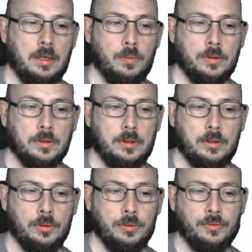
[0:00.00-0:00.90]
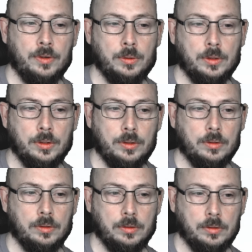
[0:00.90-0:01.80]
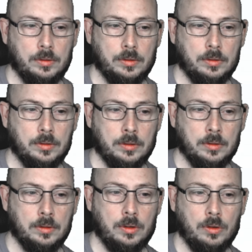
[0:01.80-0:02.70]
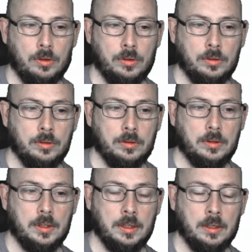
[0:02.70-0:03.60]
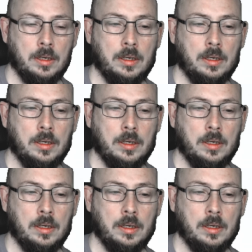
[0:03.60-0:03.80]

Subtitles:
want to focus on the